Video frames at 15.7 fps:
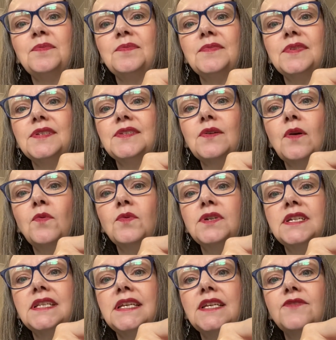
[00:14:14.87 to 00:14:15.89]
So I
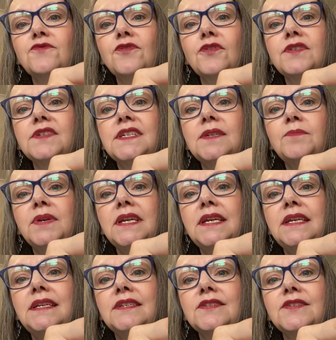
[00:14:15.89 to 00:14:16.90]
wanted these frosted
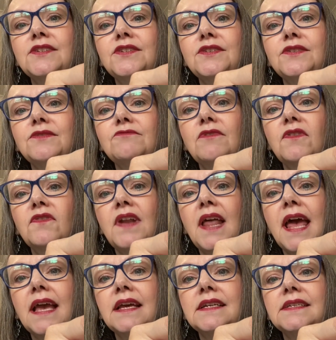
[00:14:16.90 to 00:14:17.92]
beads to
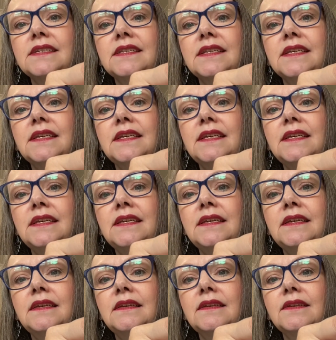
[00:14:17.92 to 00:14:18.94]
reflect the
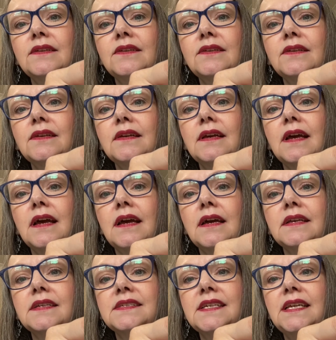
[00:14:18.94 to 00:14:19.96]

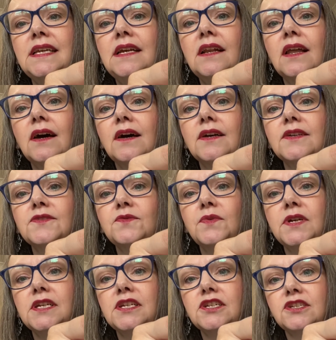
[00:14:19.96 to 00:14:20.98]
sea glass,
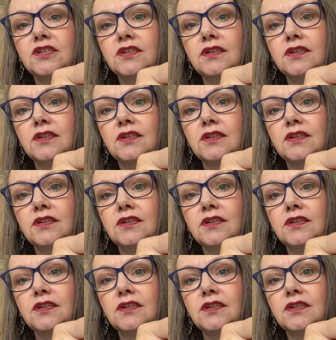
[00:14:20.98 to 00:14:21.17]
which